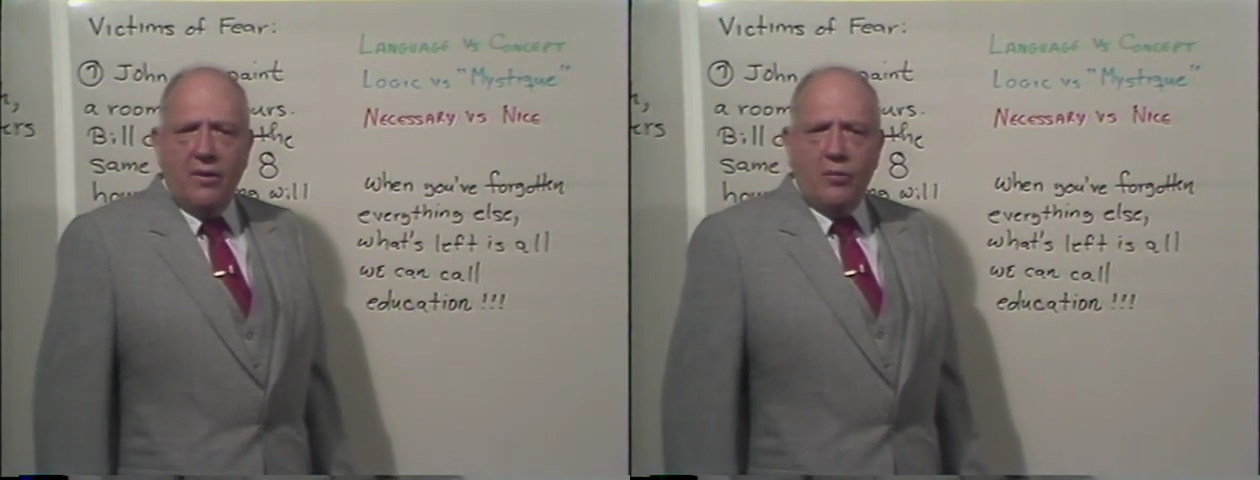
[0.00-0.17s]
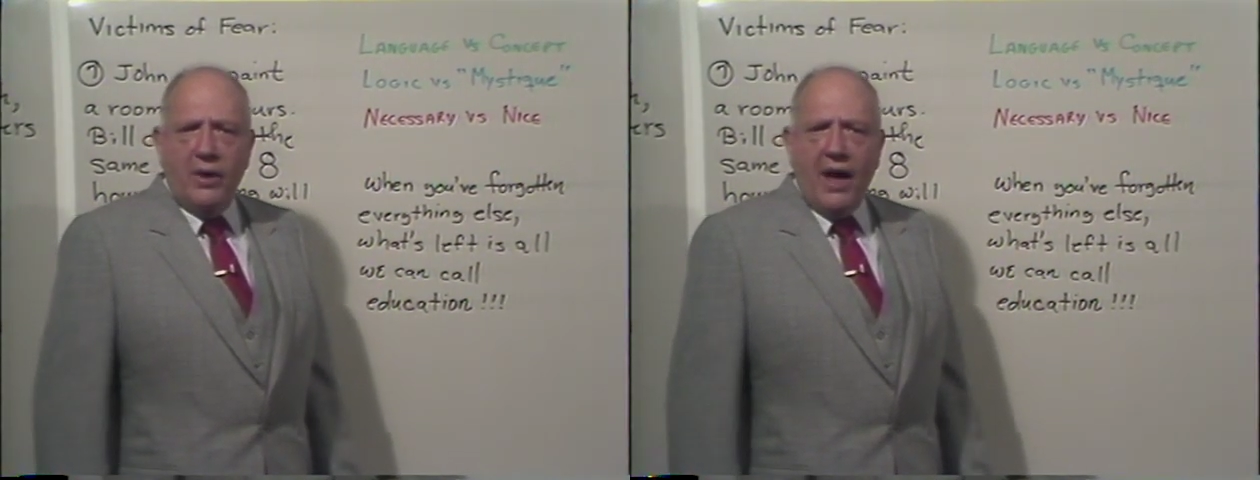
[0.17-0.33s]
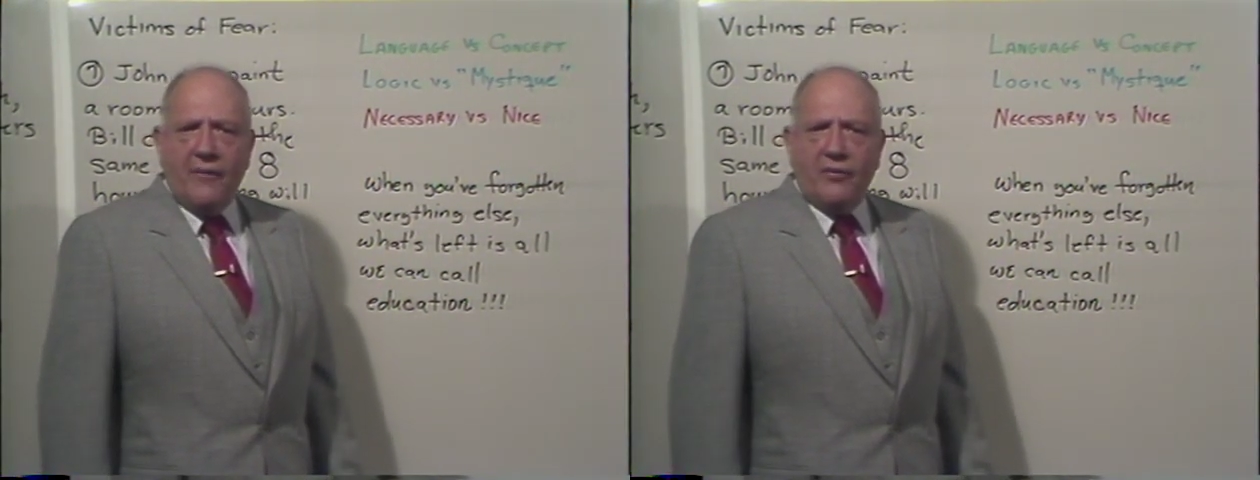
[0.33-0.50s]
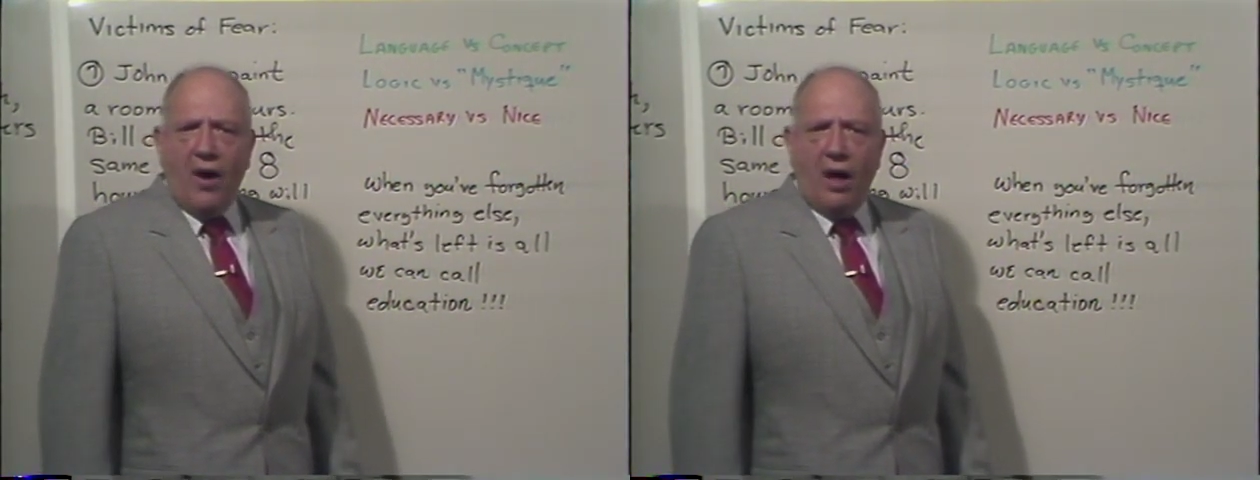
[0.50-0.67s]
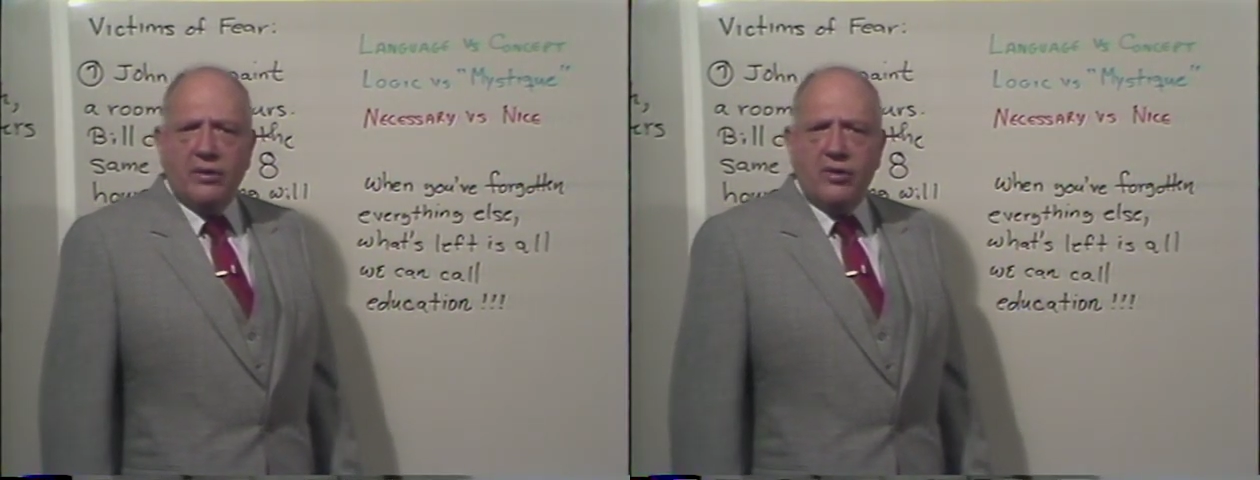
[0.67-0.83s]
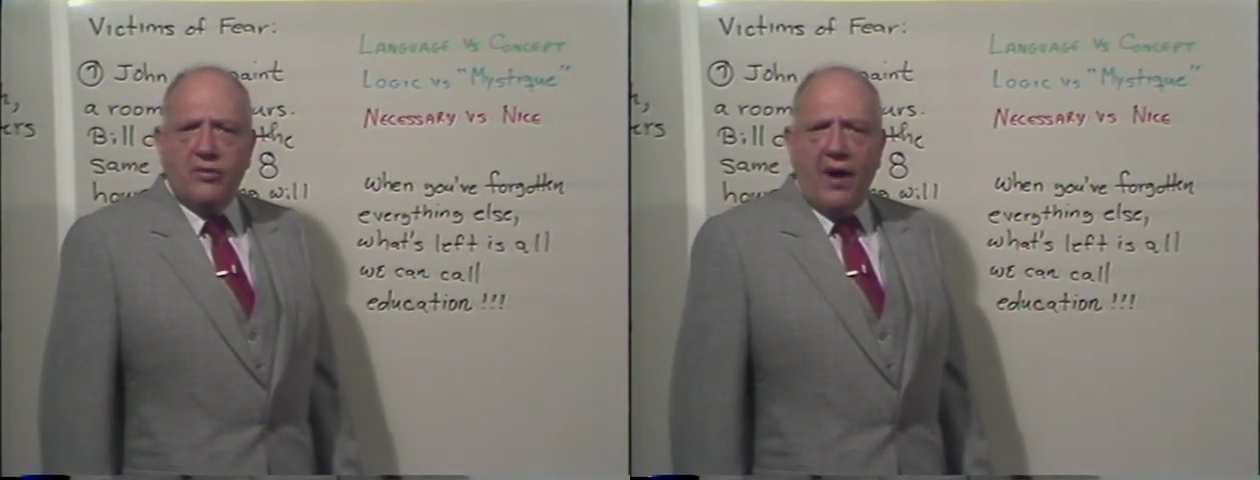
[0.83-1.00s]
we have
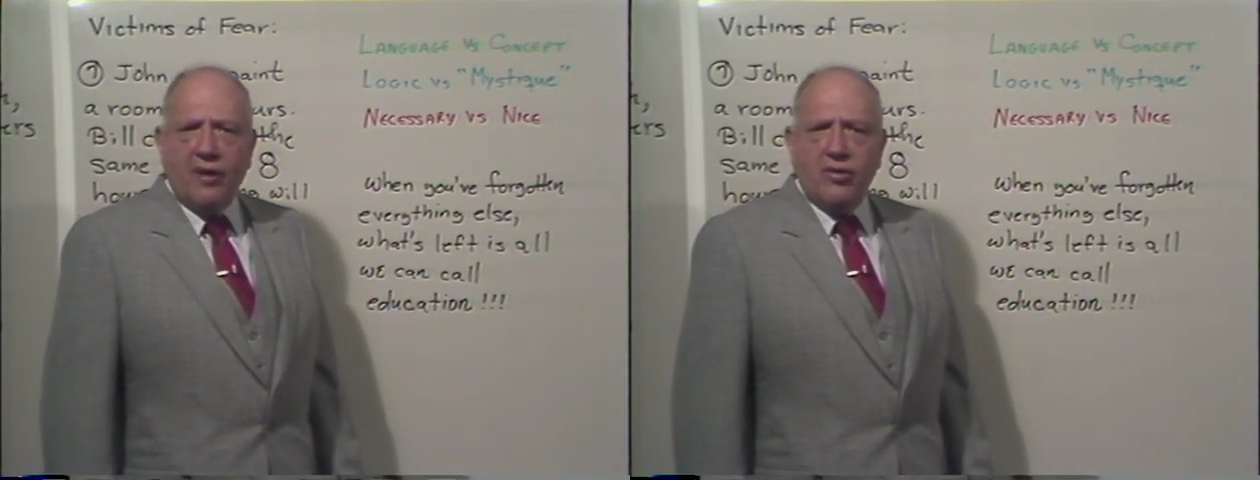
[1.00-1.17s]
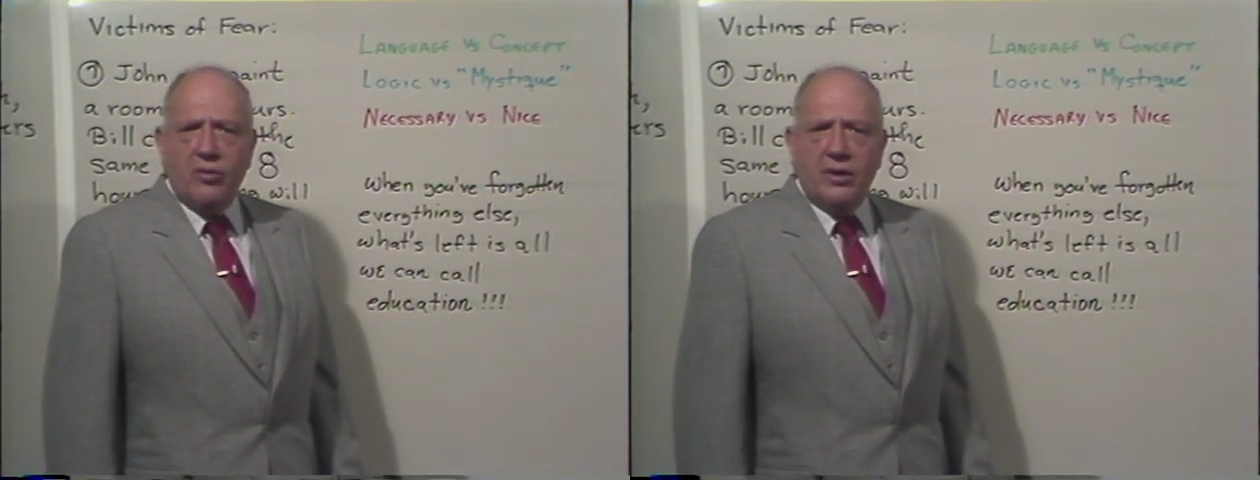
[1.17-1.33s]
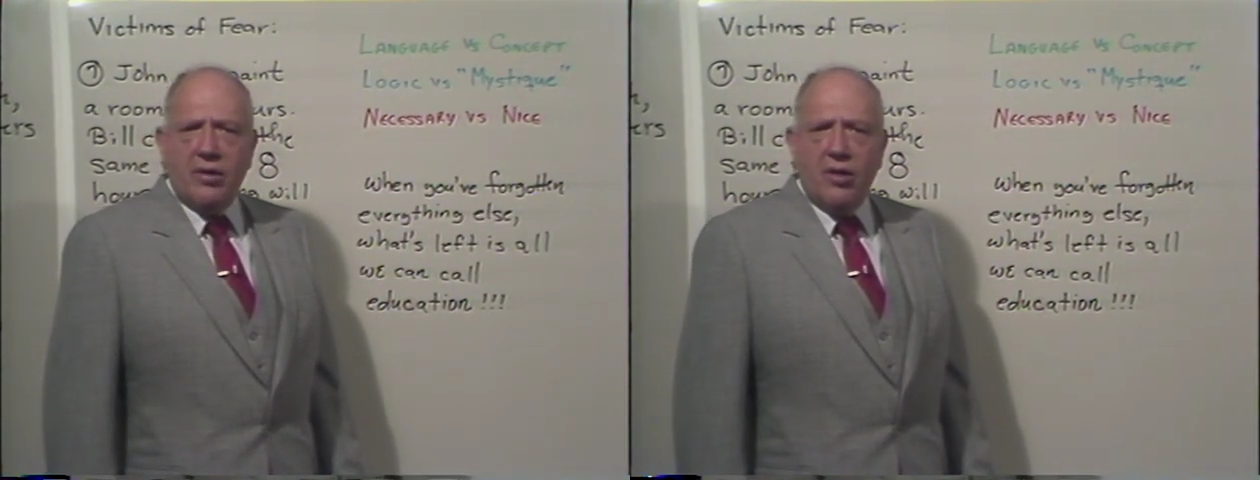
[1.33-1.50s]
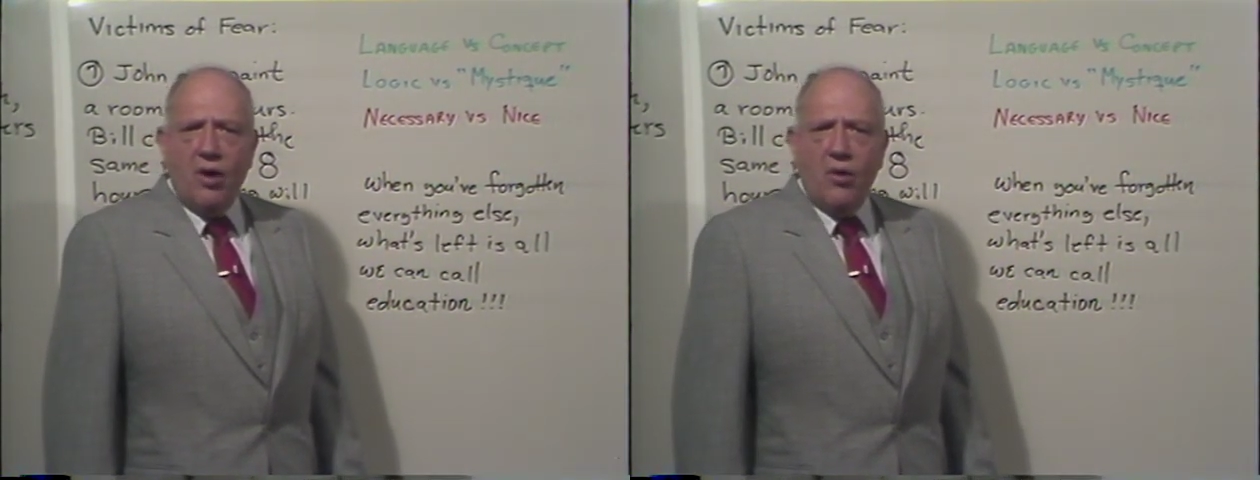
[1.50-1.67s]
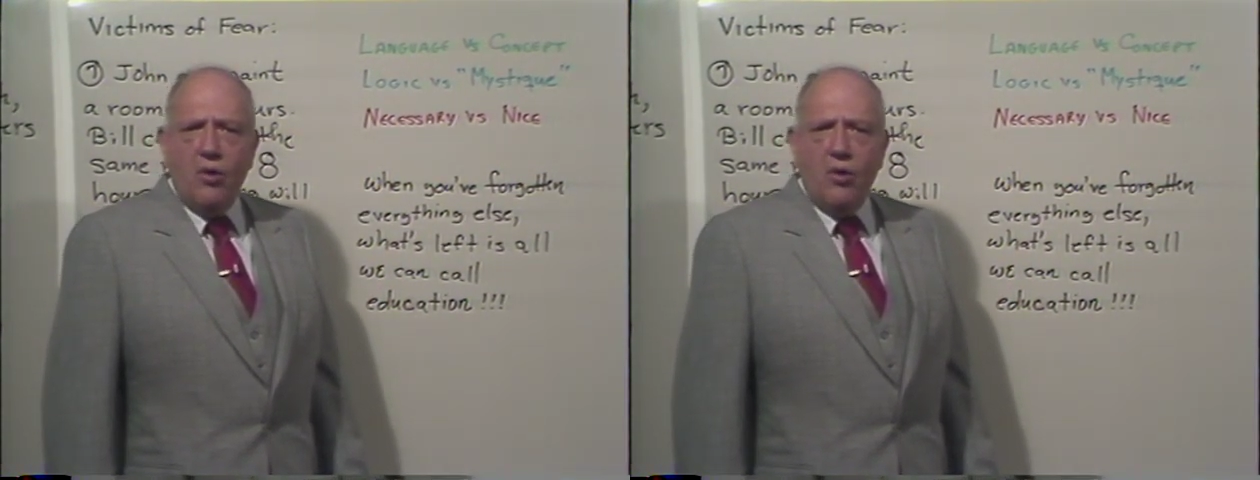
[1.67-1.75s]
college graduates